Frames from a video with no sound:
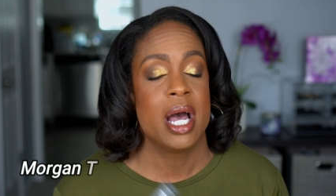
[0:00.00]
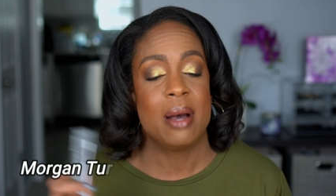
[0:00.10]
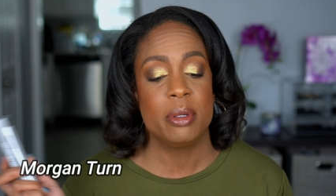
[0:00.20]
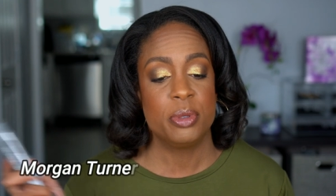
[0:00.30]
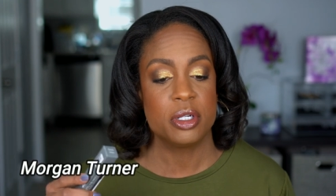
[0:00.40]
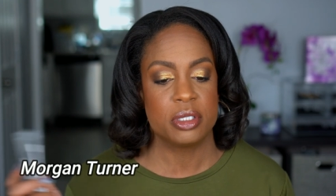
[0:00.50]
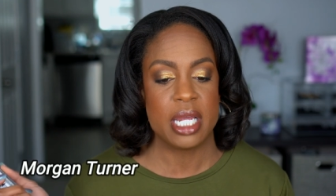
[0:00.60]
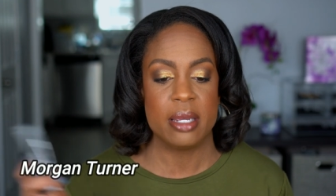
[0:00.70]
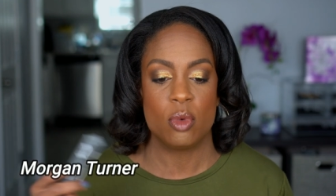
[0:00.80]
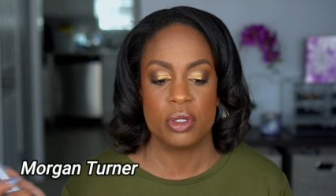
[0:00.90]
I'm going to put her
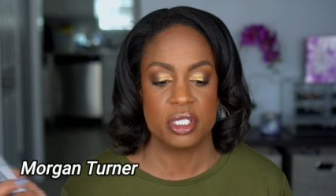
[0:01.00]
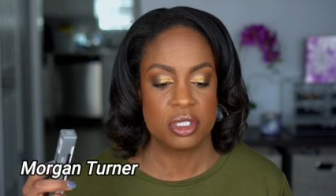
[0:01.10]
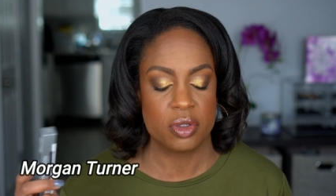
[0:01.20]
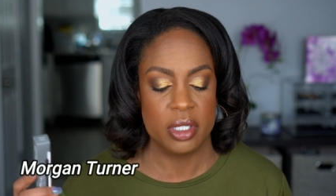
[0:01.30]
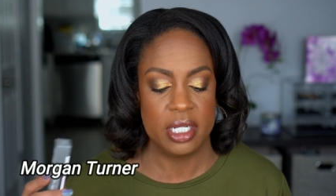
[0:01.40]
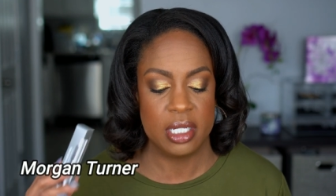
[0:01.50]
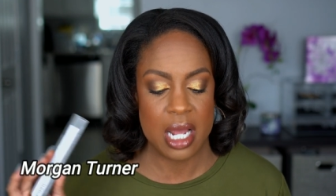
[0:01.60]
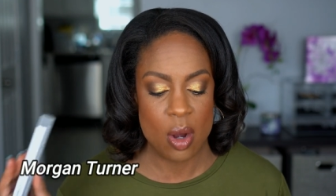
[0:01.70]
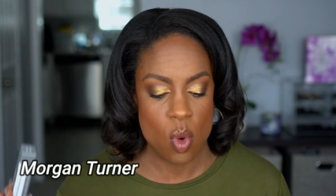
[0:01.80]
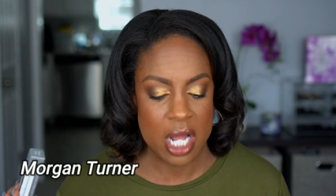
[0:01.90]
name on the
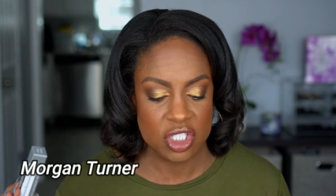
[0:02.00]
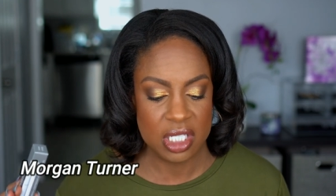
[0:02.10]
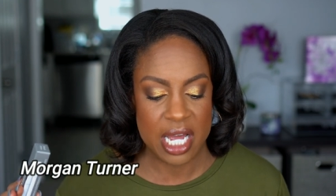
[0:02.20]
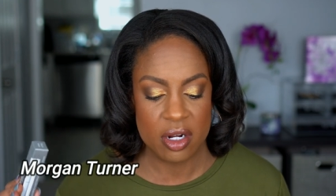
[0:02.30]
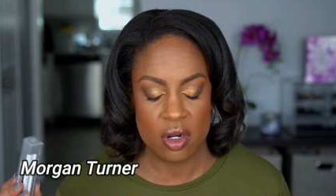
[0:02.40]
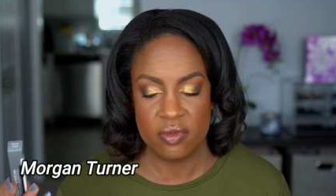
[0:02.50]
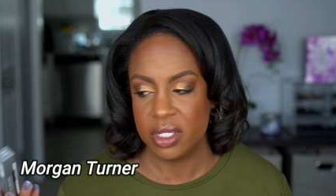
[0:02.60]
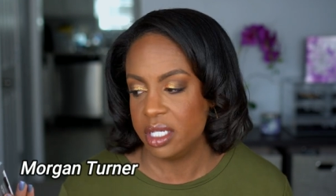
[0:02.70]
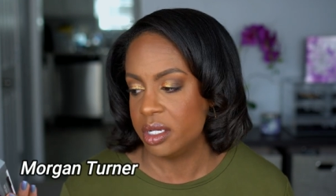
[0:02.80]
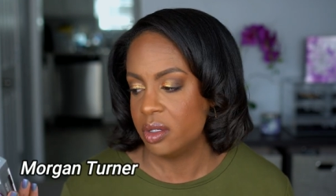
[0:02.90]
screen. I watch a lot of her
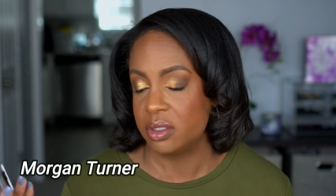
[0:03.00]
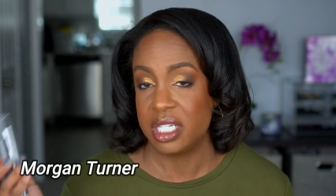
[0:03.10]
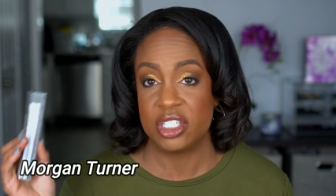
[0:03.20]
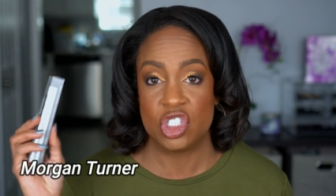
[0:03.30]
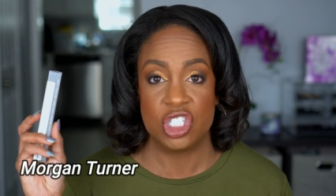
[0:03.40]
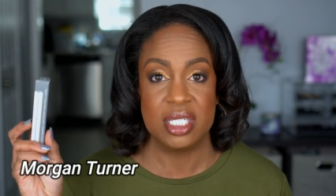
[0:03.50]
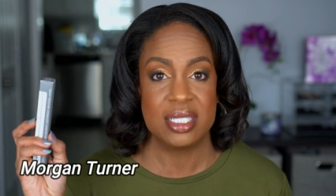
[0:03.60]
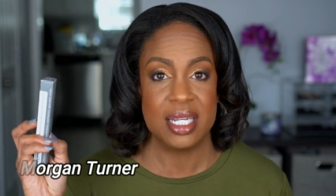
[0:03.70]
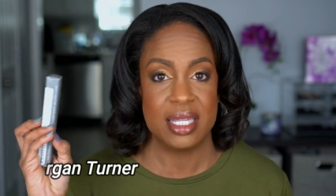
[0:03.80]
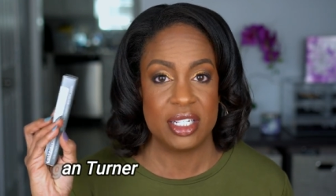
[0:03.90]
videos and she
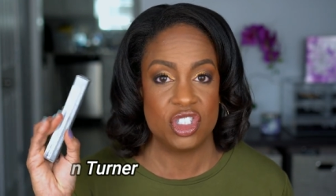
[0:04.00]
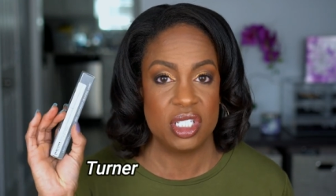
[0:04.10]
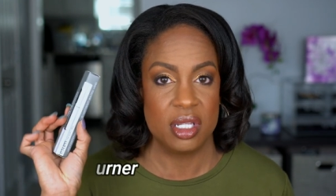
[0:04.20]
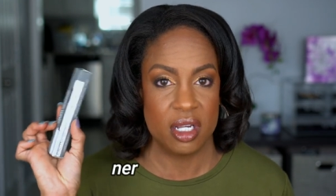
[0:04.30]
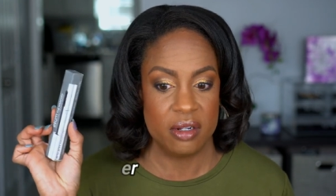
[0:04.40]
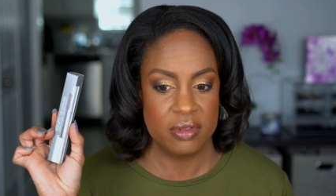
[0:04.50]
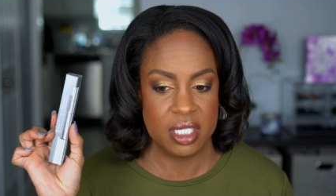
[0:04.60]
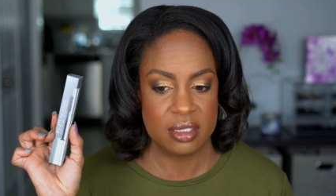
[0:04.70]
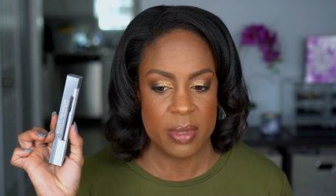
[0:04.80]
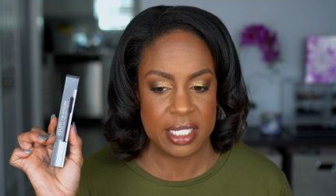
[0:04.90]
said that she loved
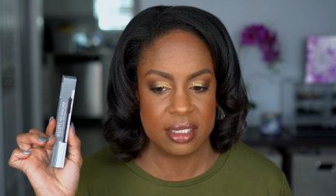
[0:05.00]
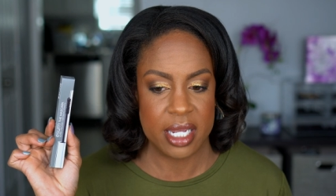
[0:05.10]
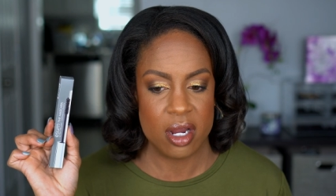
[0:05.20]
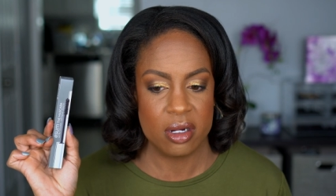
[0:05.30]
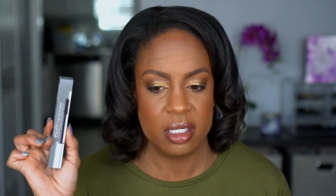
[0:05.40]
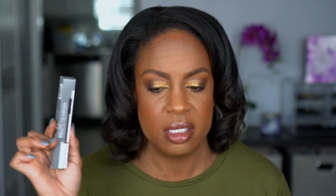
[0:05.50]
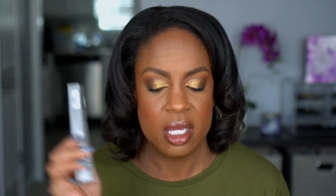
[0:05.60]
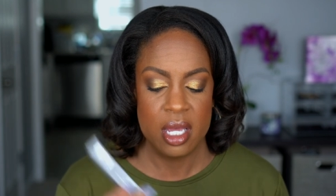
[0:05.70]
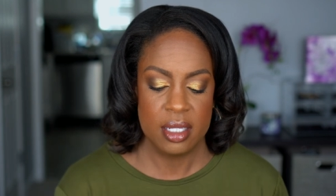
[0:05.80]
this mascara.